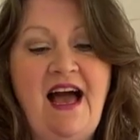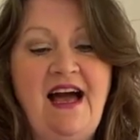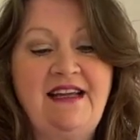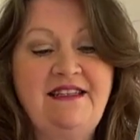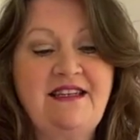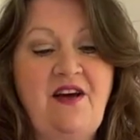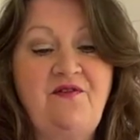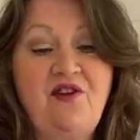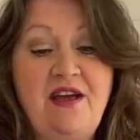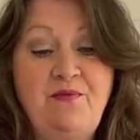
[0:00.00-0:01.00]
And
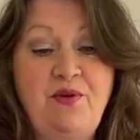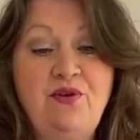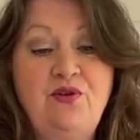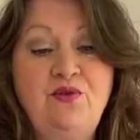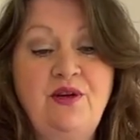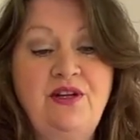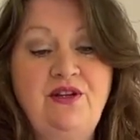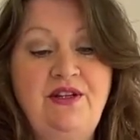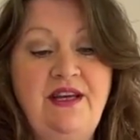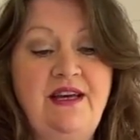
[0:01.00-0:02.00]
for April,
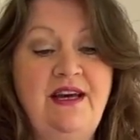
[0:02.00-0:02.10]
you knit